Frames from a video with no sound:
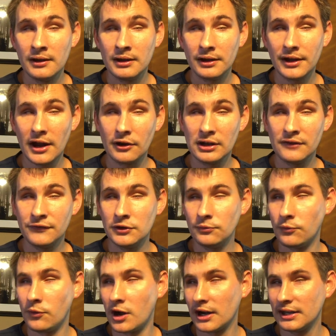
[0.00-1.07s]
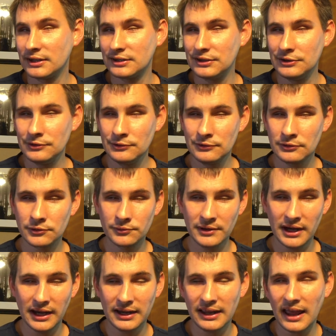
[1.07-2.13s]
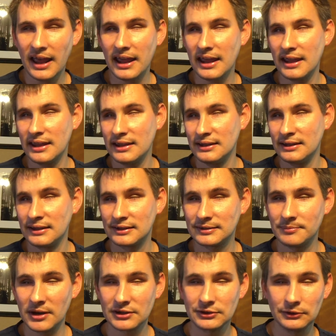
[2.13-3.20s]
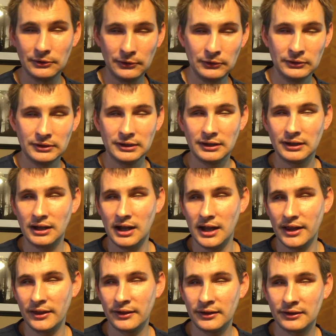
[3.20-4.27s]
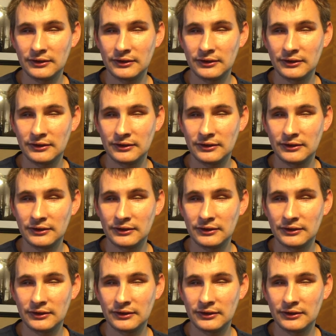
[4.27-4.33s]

Now, if you wanted to create a special uh,